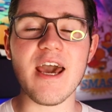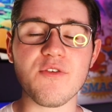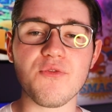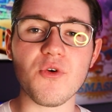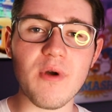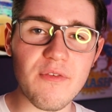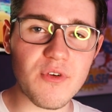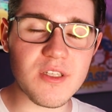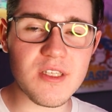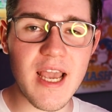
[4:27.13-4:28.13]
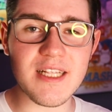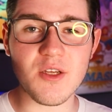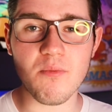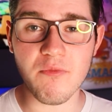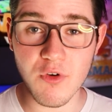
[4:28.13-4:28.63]
And for reference, it's
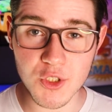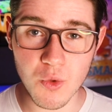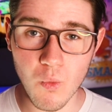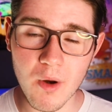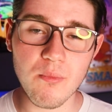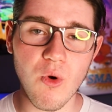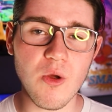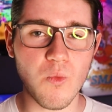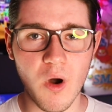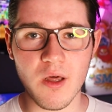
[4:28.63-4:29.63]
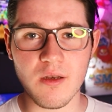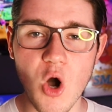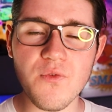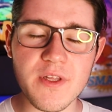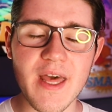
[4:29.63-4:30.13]
in version 1.1.
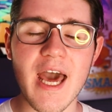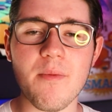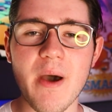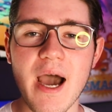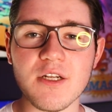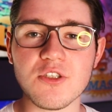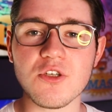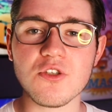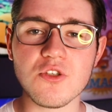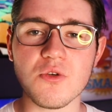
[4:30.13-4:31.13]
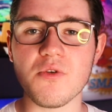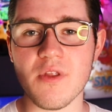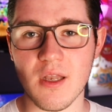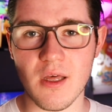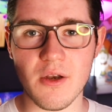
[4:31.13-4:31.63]
Hopefully they add a patch sooner
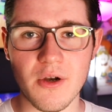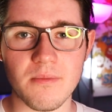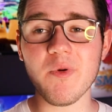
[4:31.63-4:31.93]
than later.